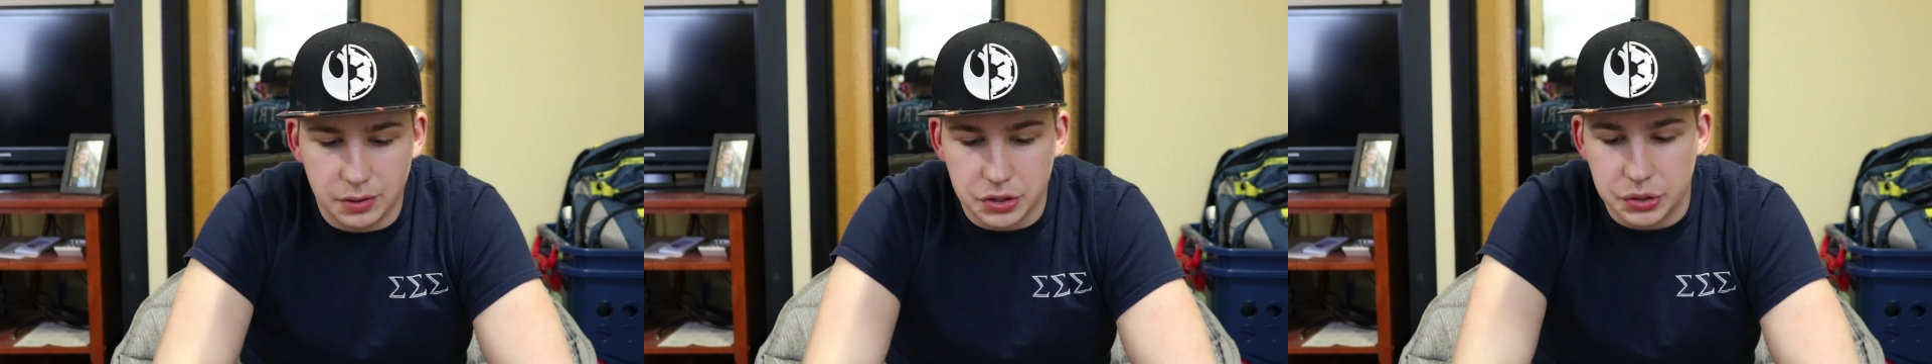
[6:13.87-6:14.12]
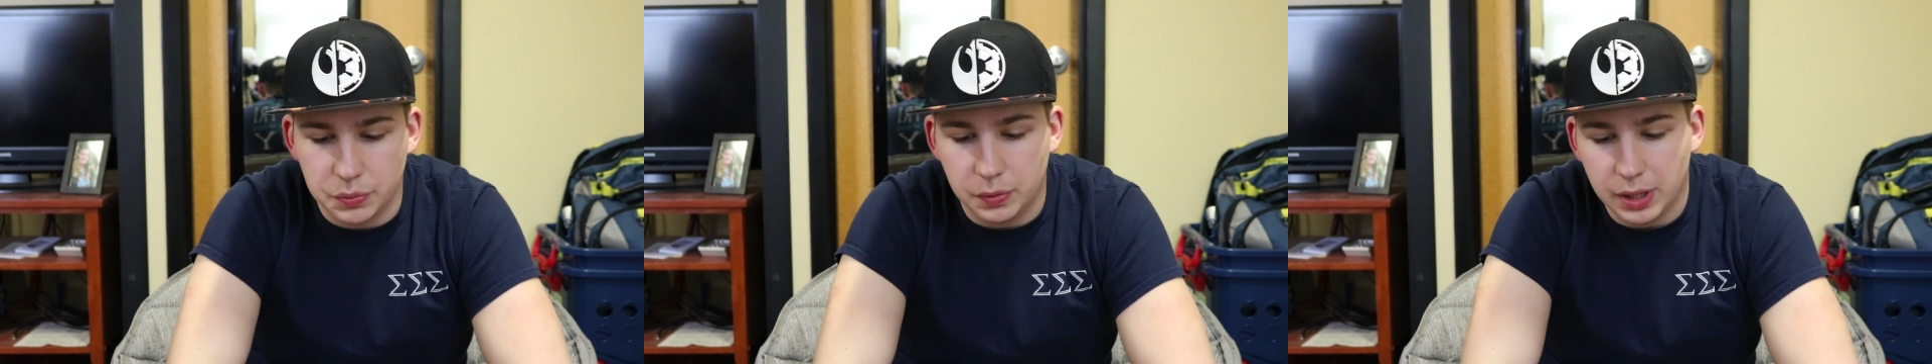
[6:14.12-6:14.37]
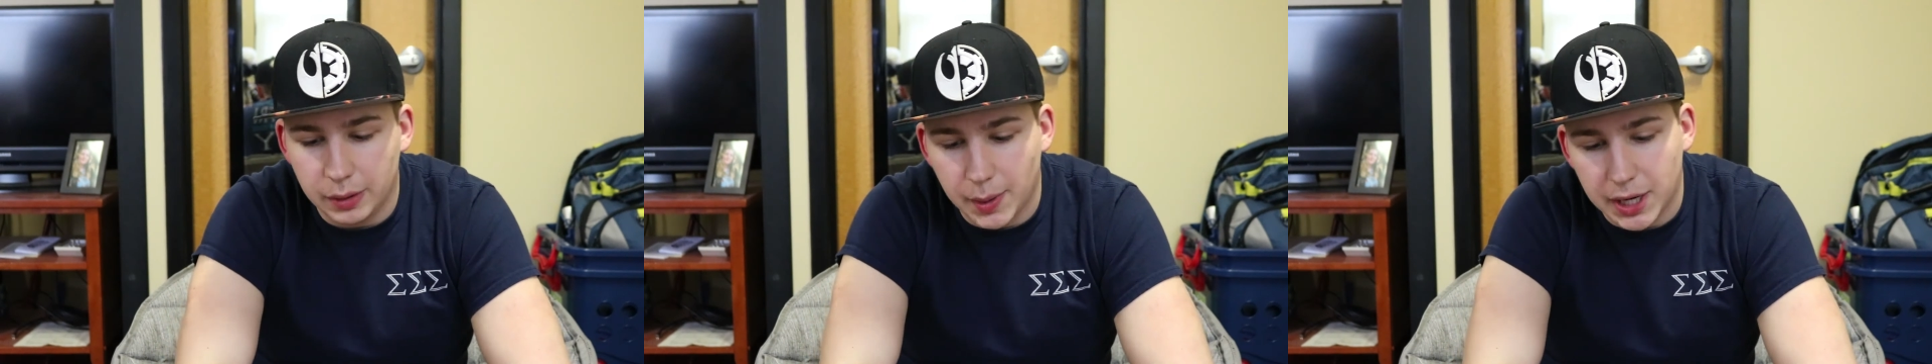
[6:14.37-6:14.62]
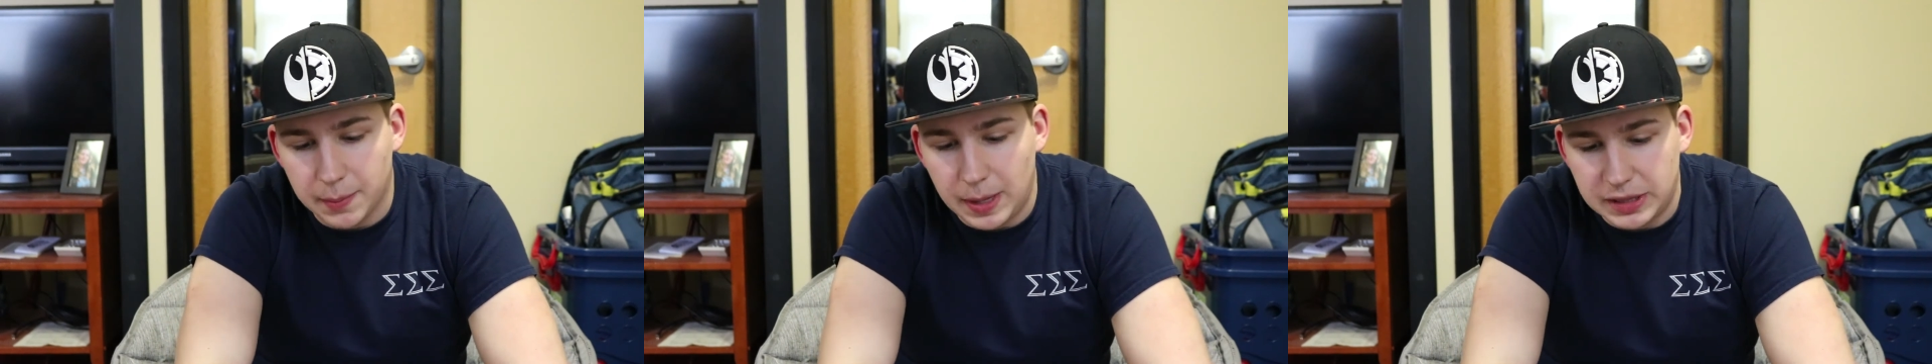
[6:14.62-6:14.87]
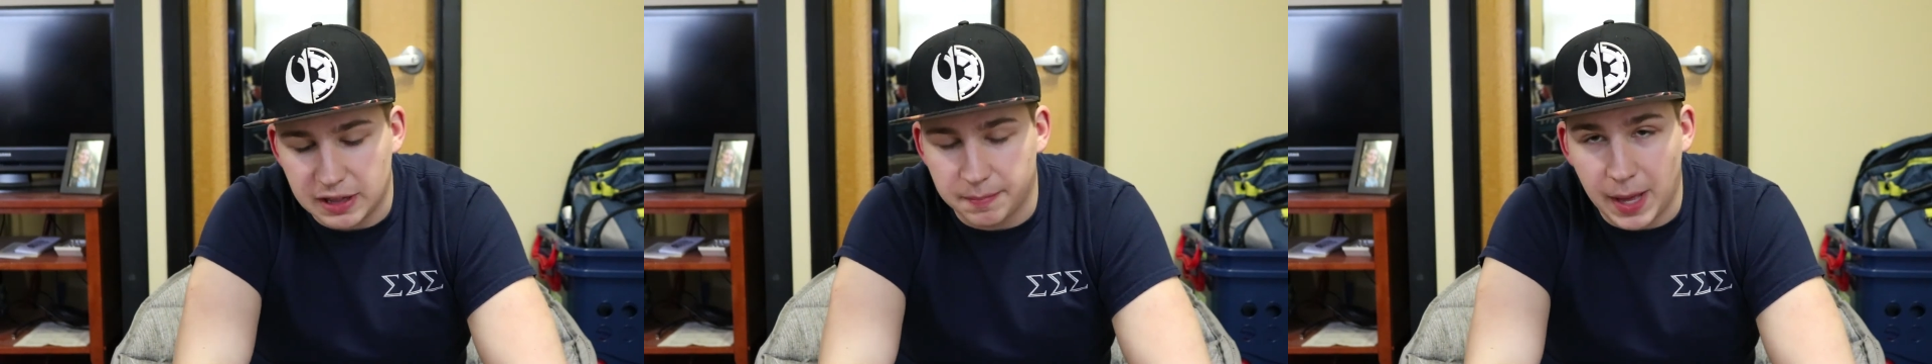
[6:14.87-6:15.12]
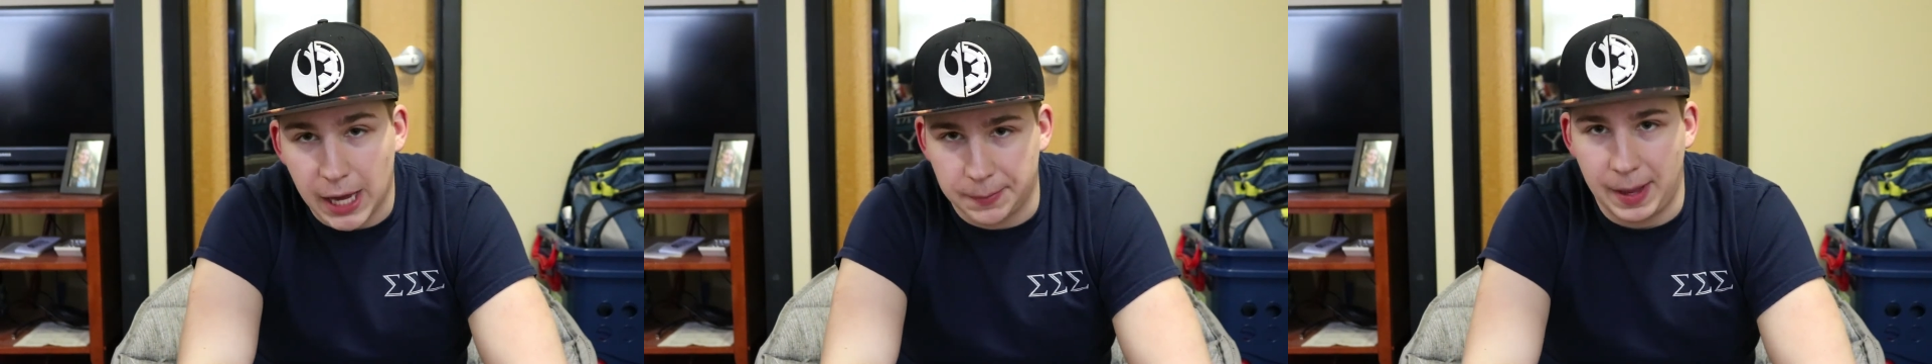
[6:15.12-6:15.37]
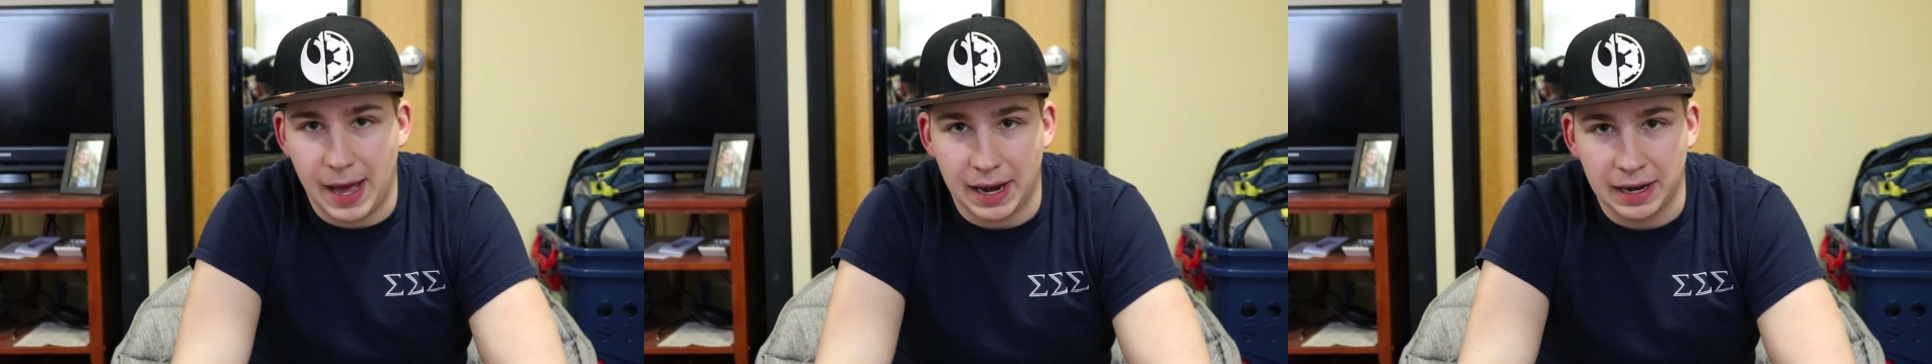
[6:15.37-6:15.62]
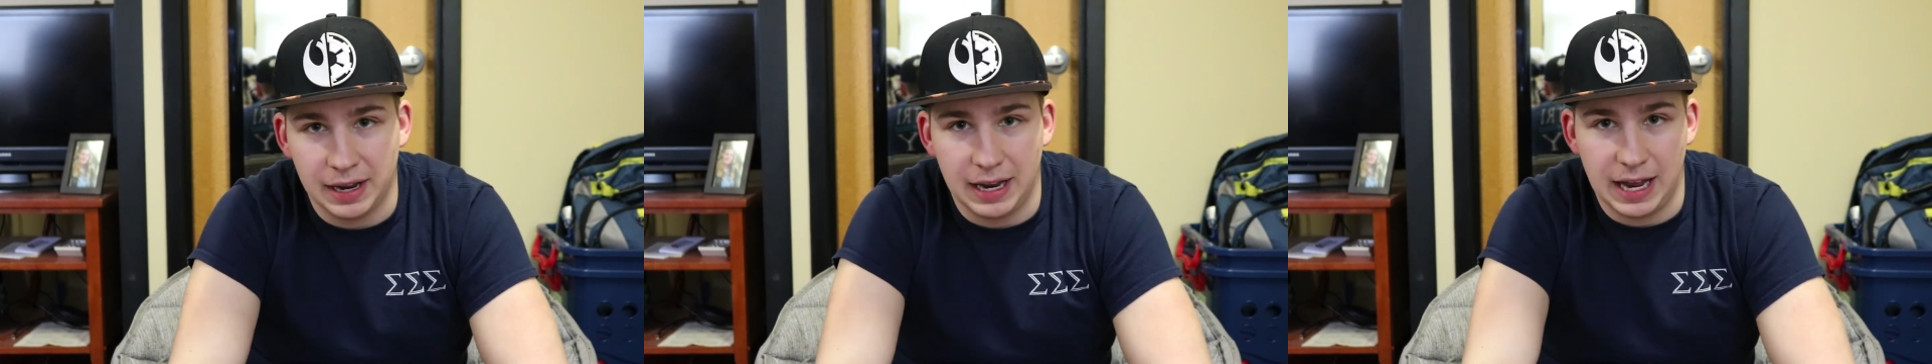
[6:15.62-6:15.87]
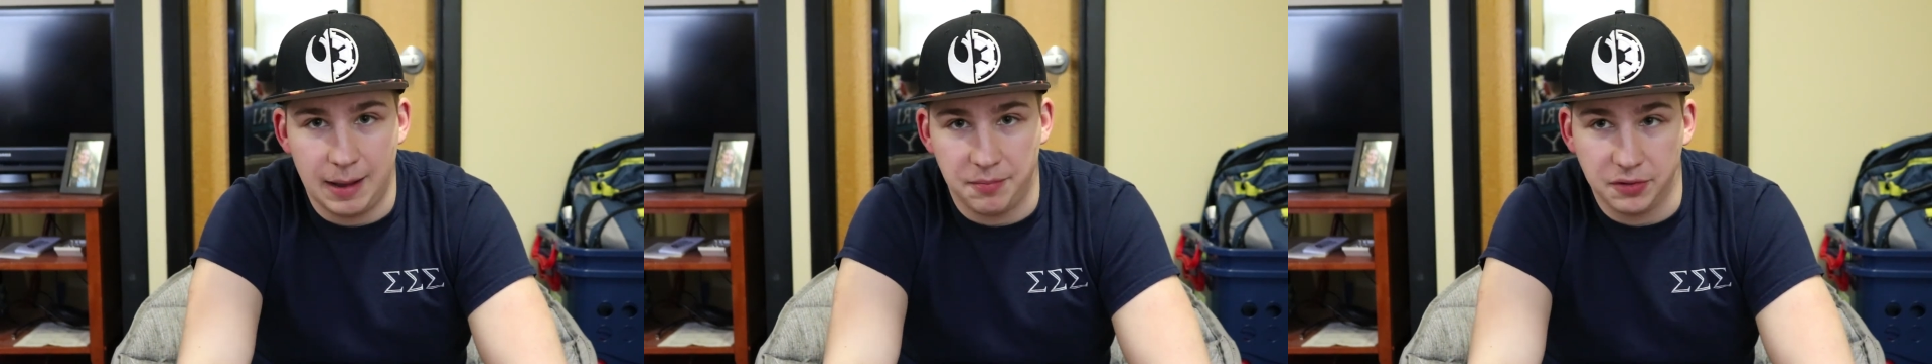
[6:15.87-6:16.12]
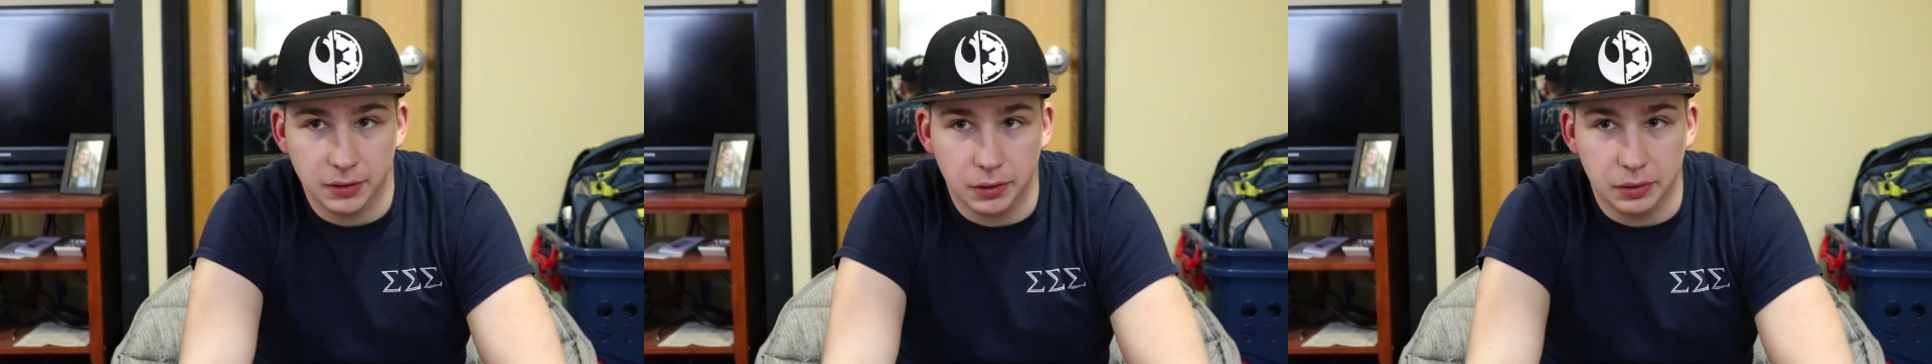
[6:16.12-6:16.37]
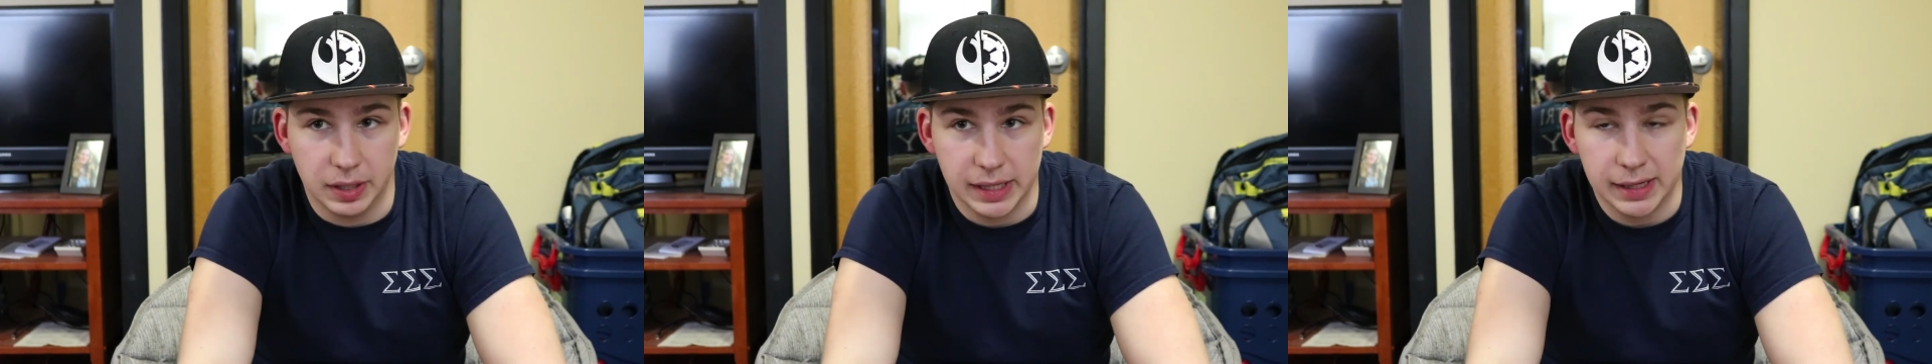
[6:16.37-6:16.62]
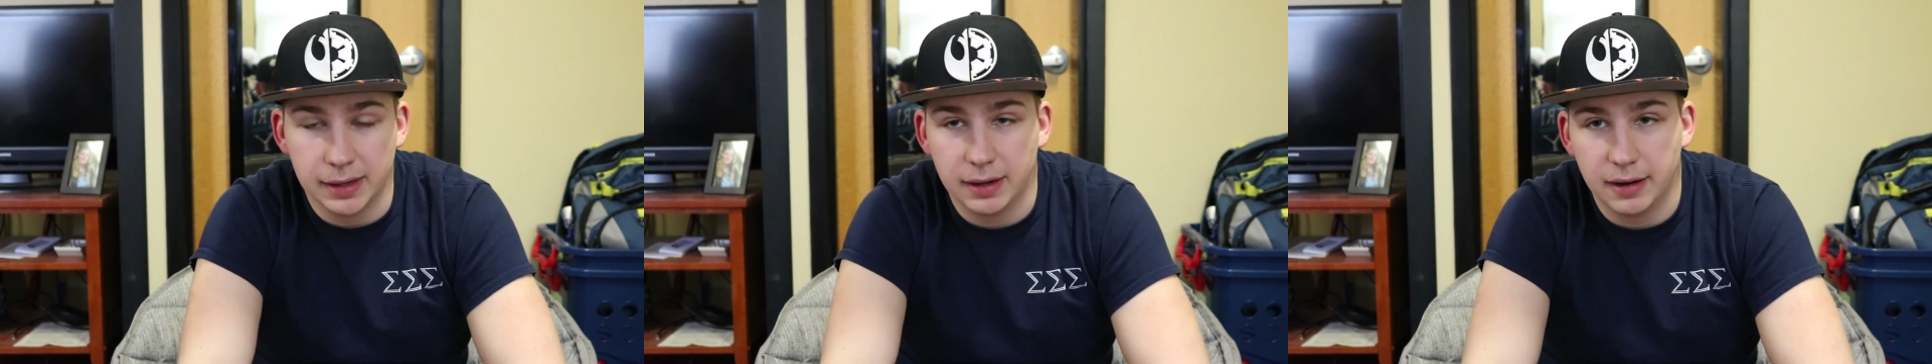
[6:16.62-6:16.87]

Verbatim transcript: Do, would I recommend this backpack? Absolutely.